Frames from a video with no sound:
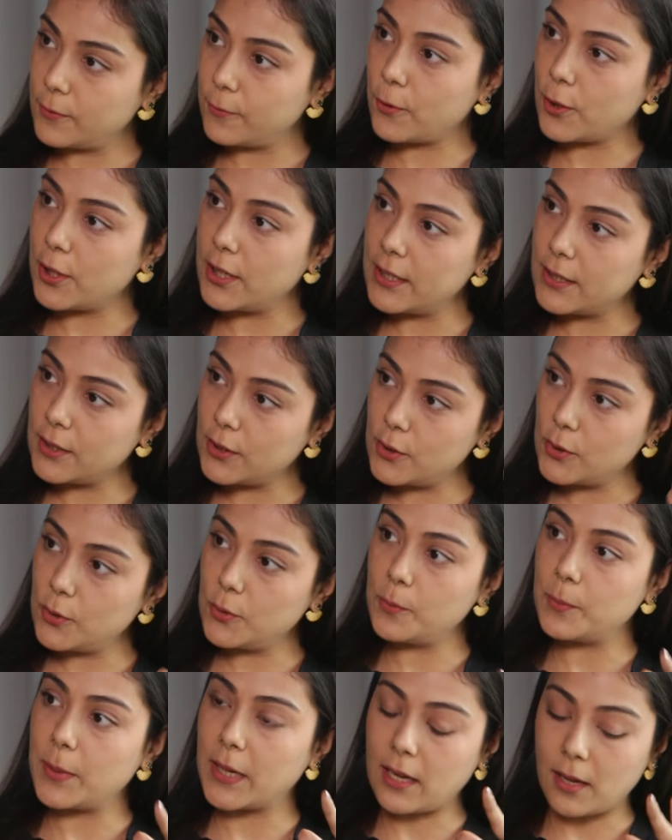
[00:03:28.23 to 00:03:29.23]
for it
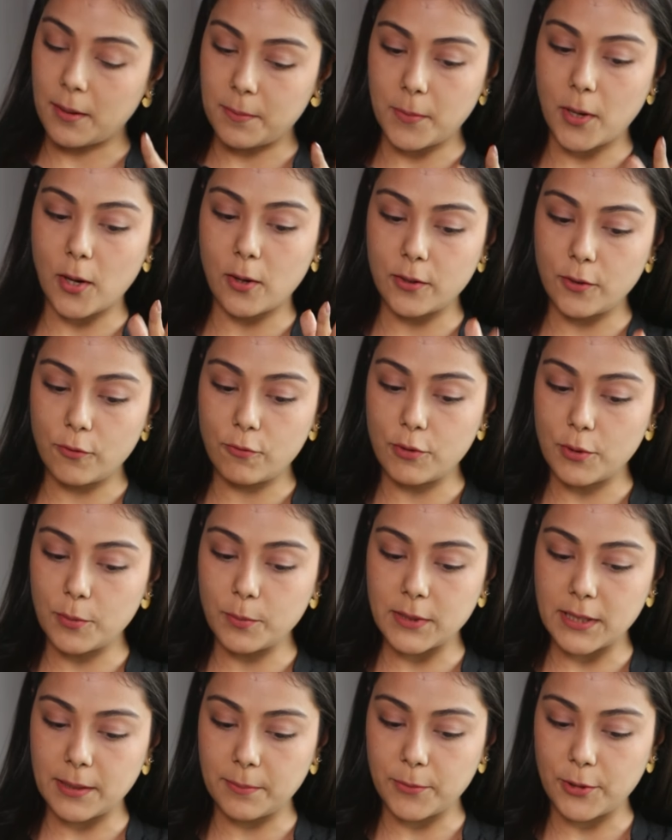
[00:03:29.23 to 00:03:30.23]
to become on
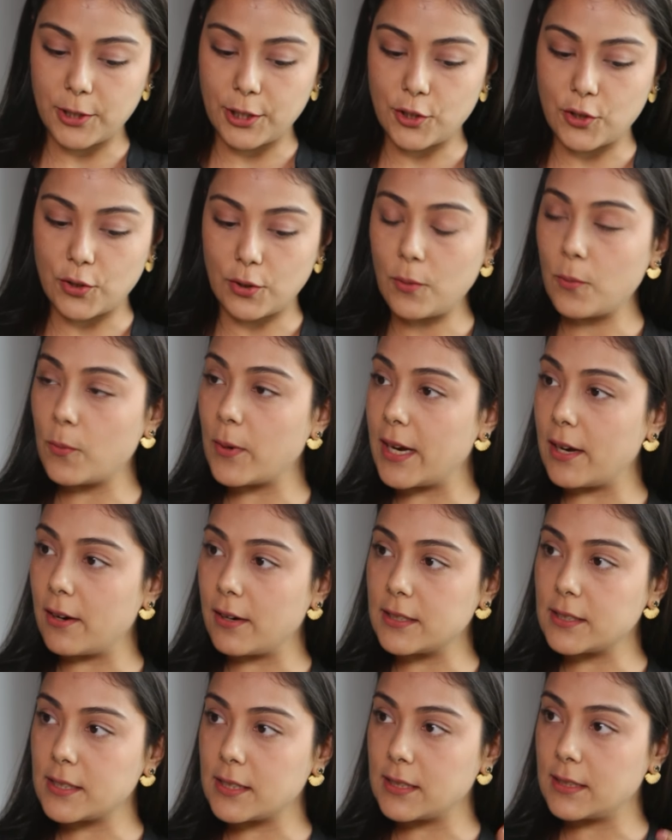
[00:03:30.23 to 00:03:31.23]
room temperature, where
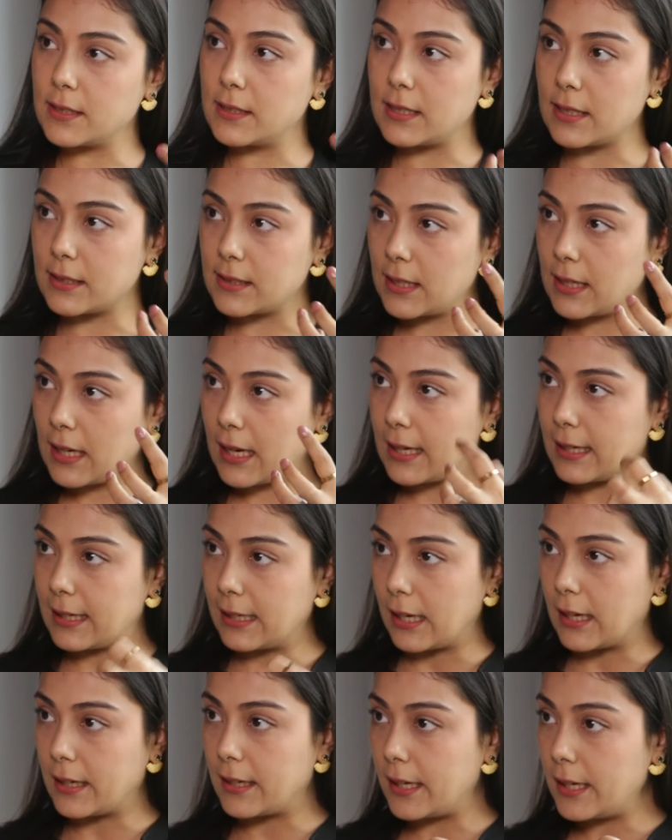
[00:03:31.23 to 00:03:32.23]
it doesn't get
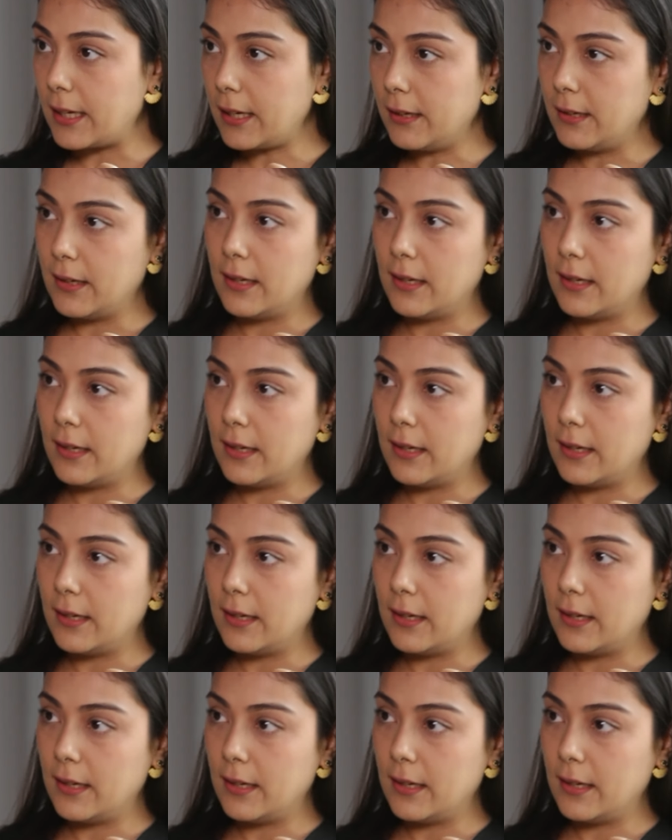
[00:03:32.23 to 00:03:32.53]
gluggy.